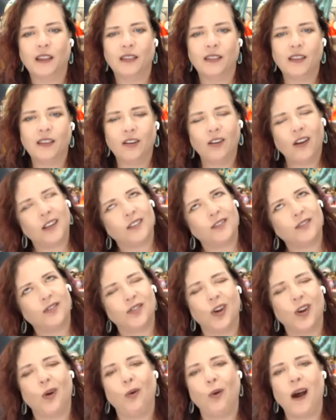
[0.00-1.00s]
They're not
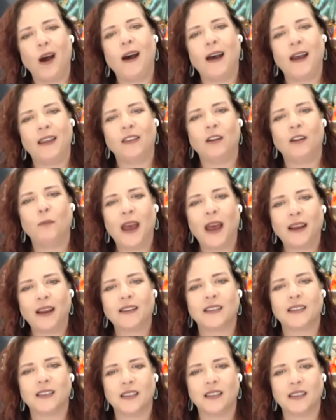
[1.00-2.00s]
so high, they're back to
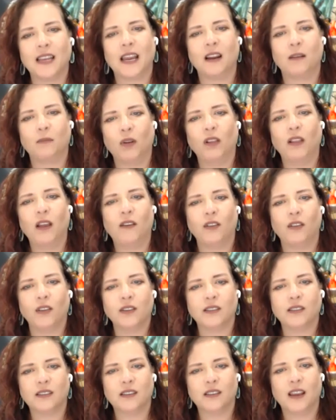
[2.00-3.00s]
sustainable
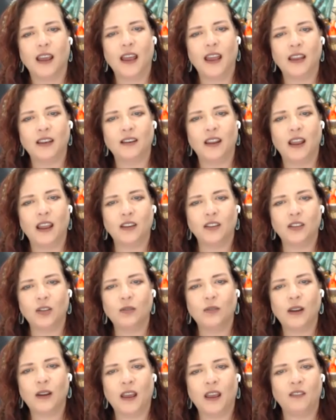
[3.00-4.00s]
levels. At, at
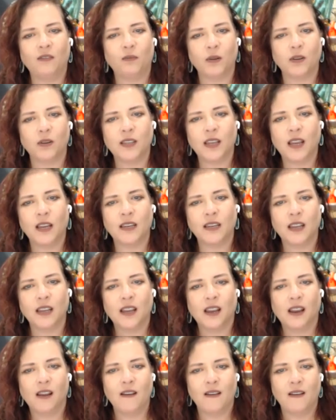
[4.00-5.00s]
2.5%,
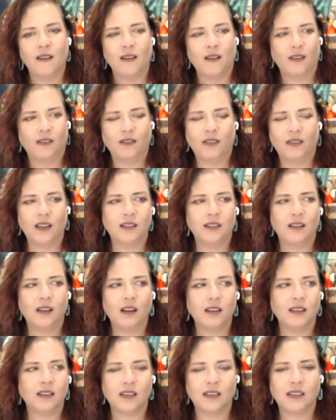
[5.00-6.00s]
that's not
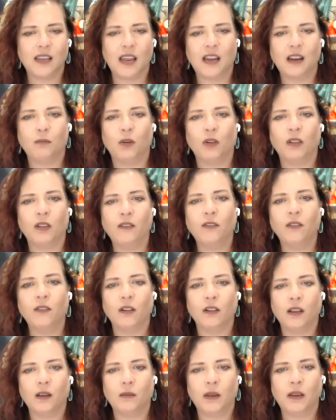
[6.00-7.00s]
a sustainable
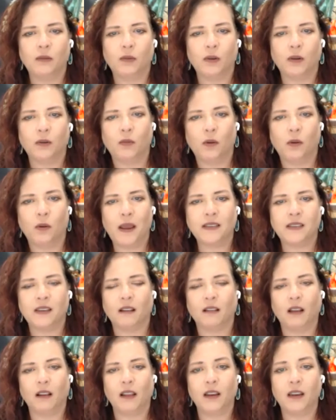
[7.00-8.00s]
level. I mean, we're, we're
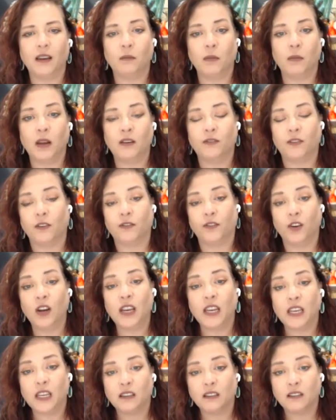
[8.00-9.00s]
basically lending money for
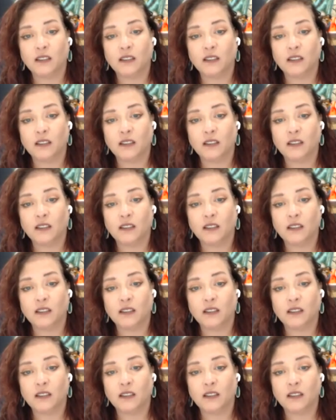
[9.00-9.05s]
free.